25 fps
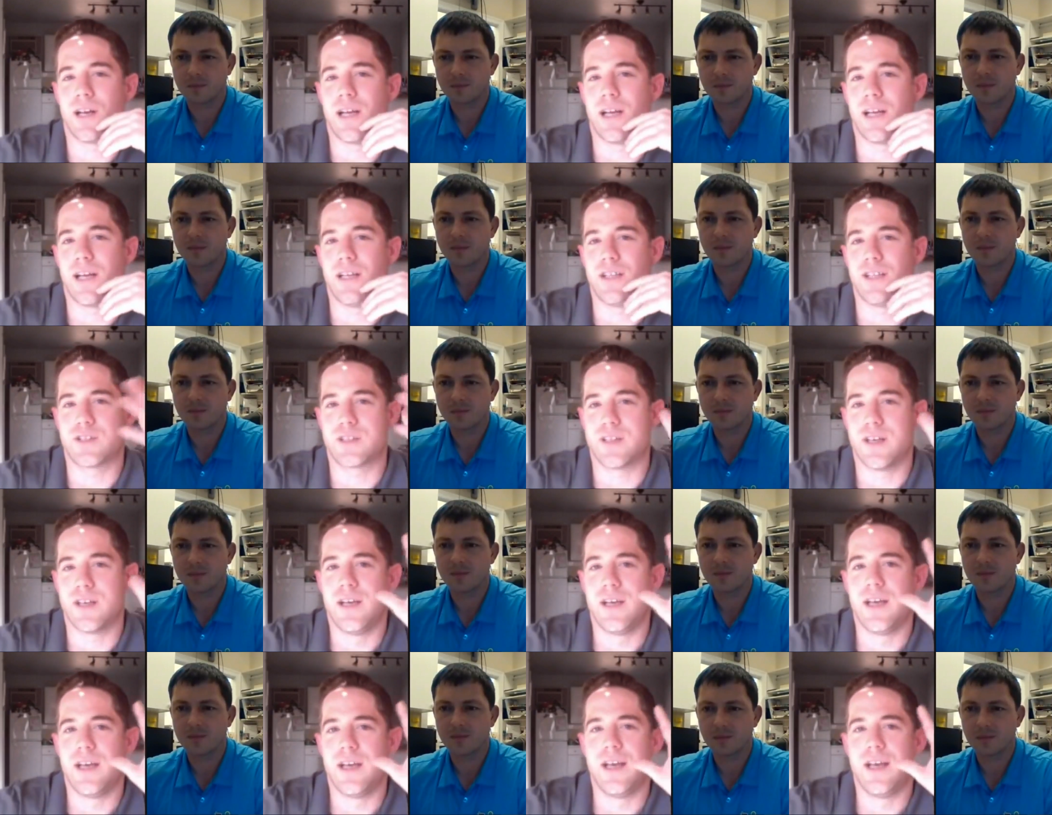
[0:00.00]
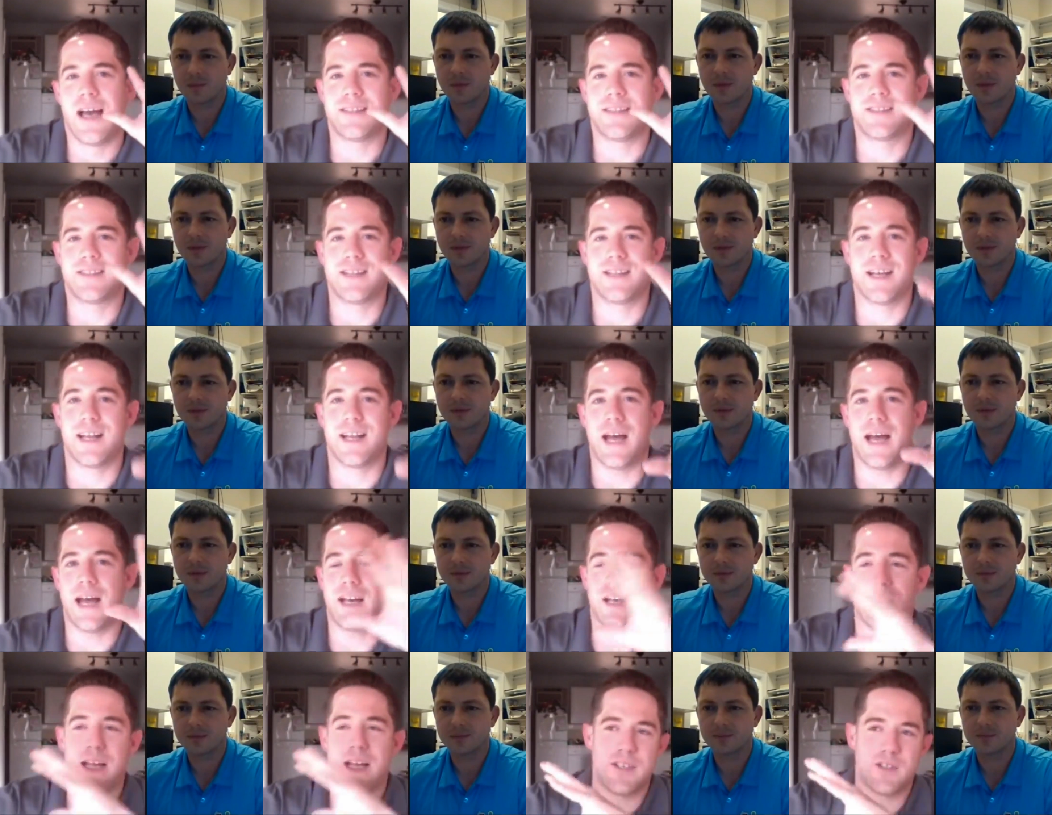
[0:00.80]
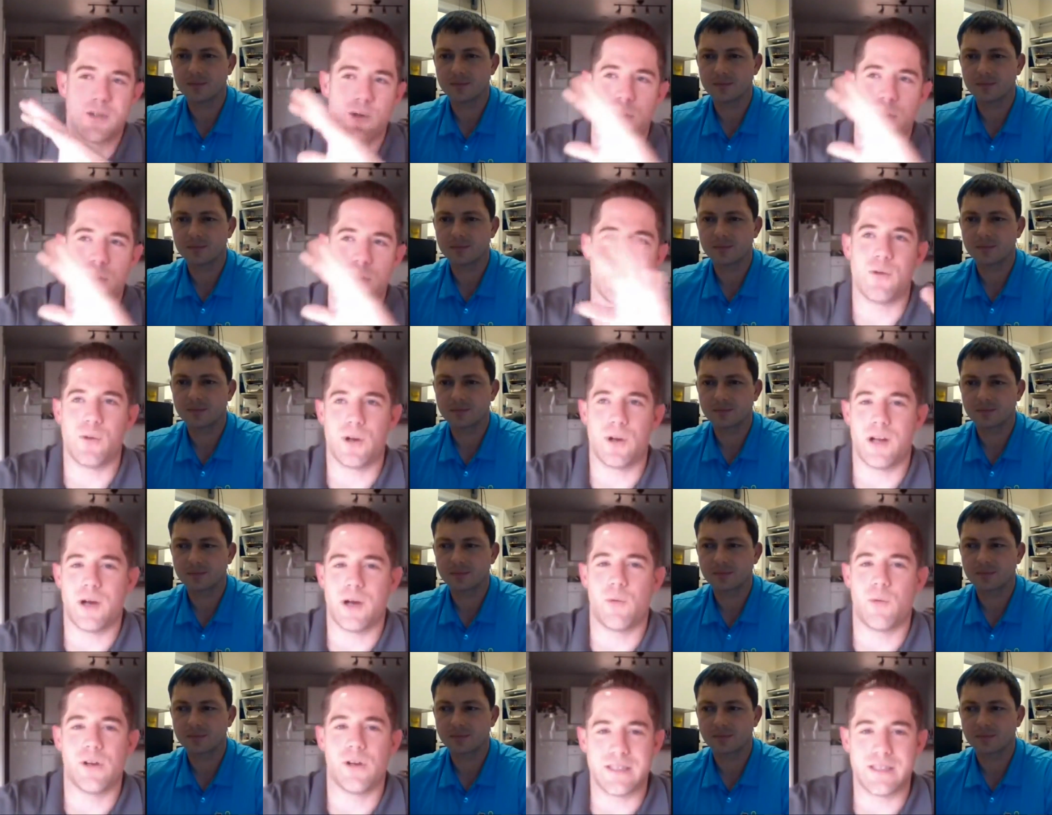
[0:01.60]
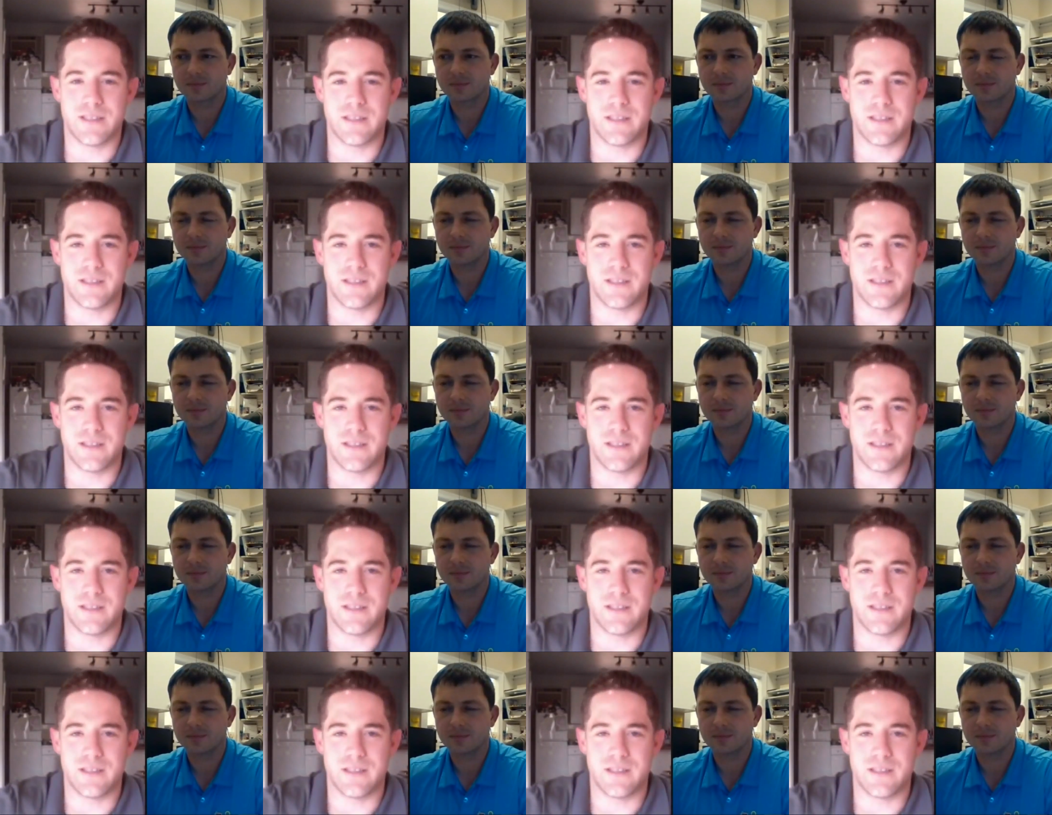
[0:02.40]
Speaker 1: I told everyone I wasn't